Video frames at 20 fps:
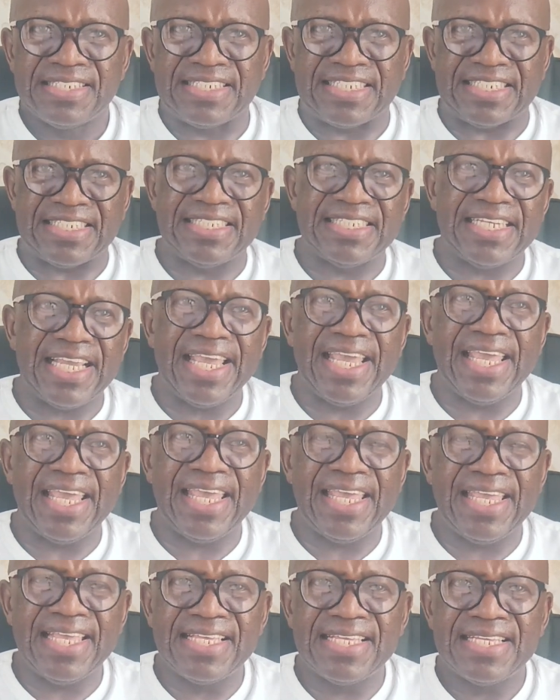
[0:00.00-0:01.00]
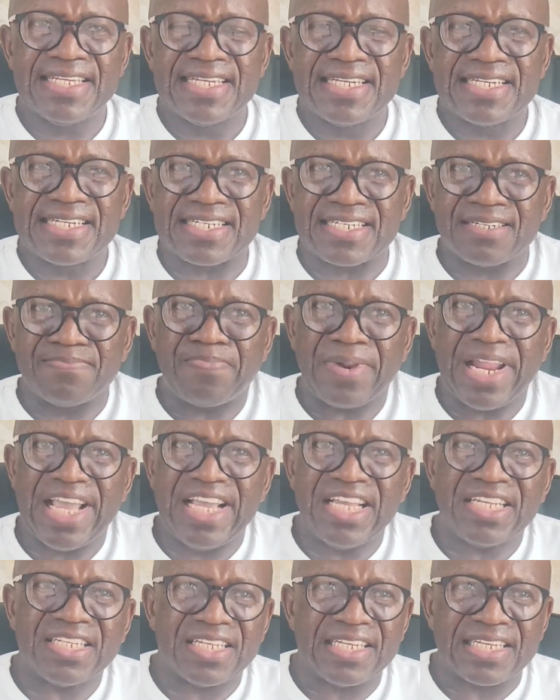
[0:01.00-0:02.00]
DA
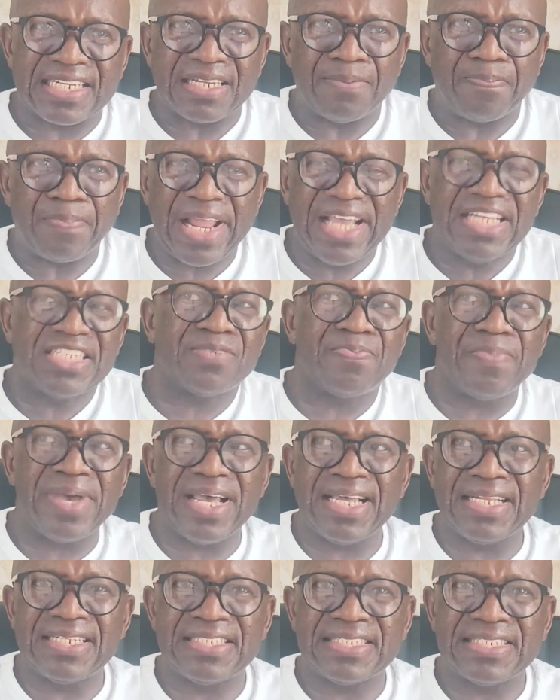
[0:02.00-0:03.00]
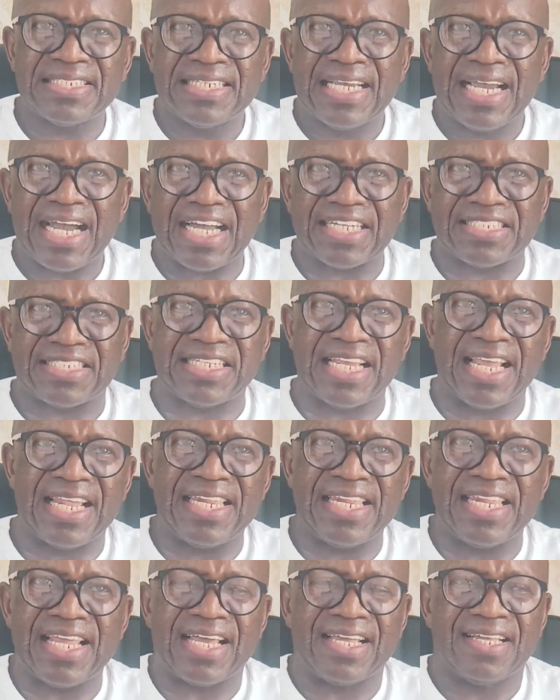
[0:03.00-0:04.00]
replacement
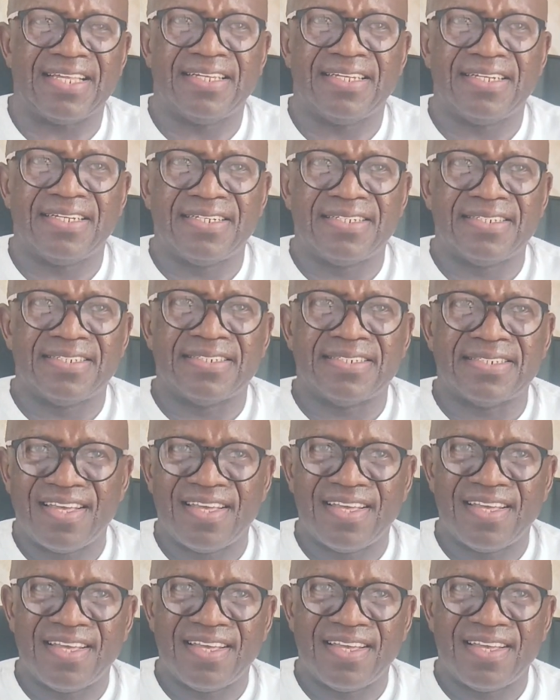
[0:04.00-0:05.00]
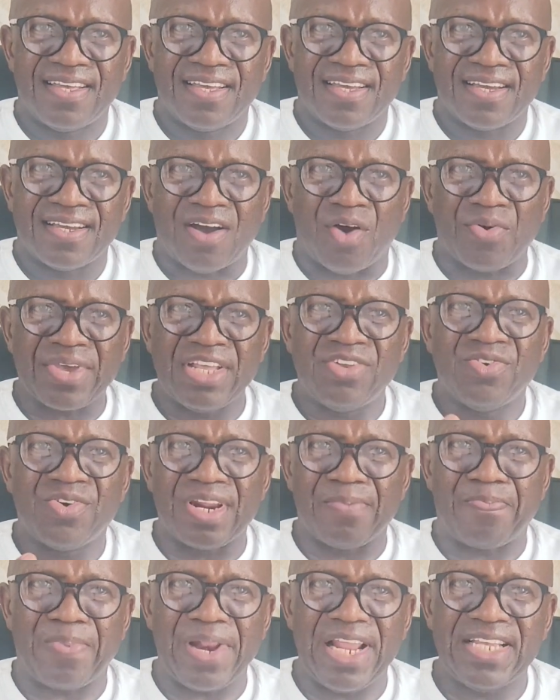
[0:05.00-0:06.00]
agenda. How can you
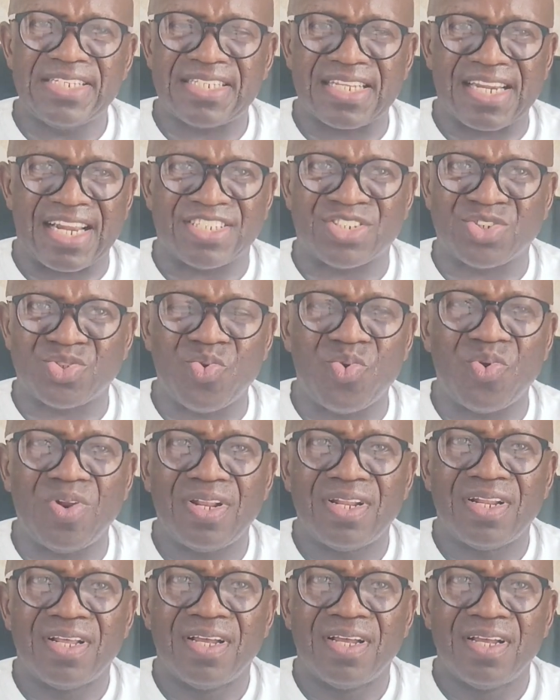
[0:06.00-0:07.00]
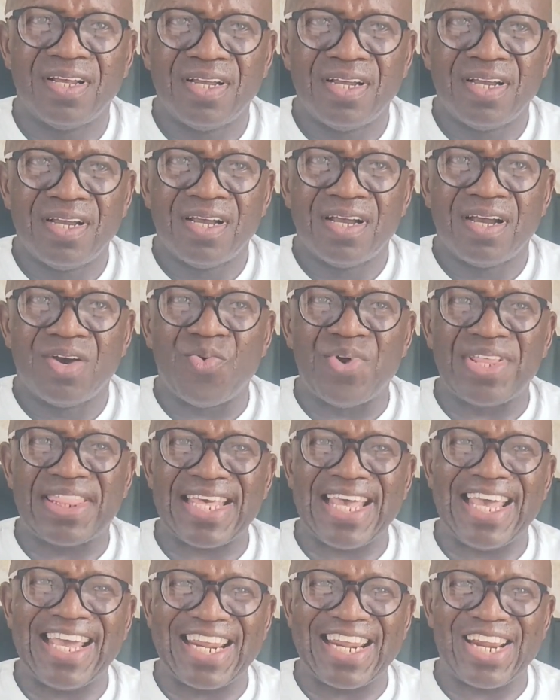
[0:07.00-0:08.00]
replace Rasool
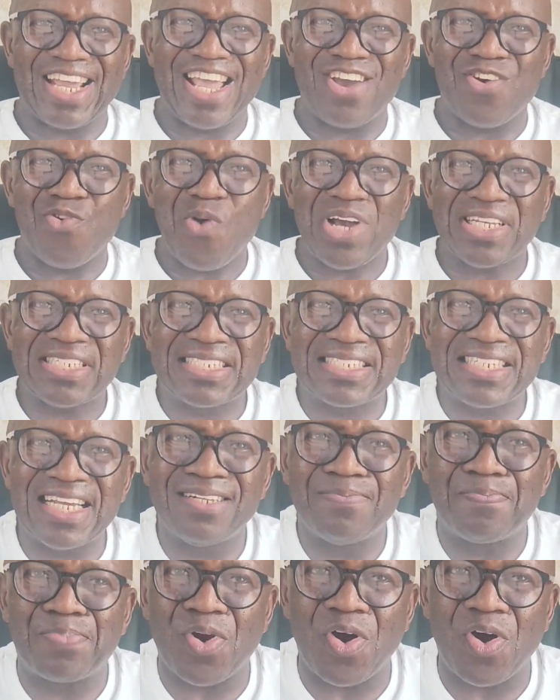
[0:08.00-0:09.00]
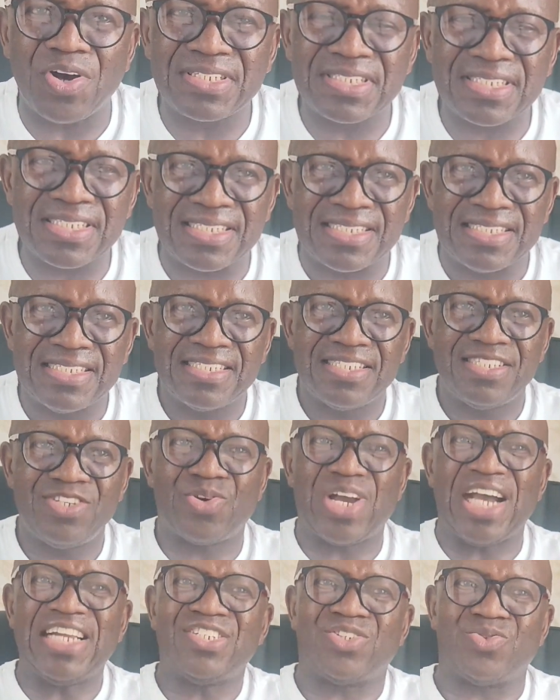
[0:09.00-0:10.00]
with a Western proxy.
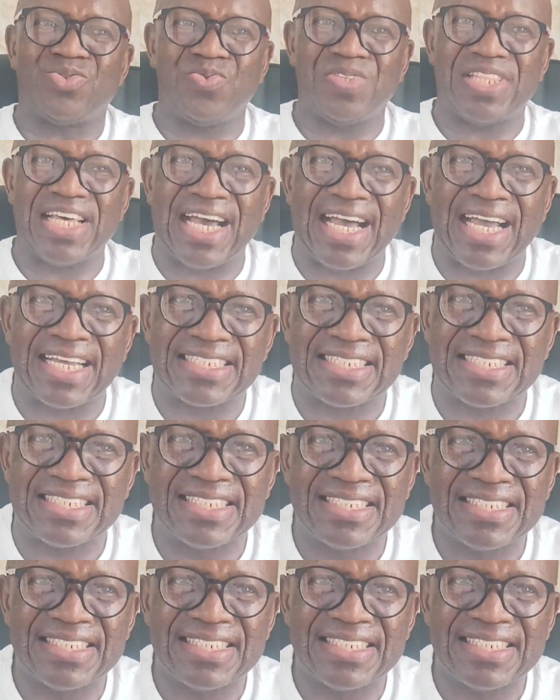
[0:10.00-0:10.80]
You can't do that.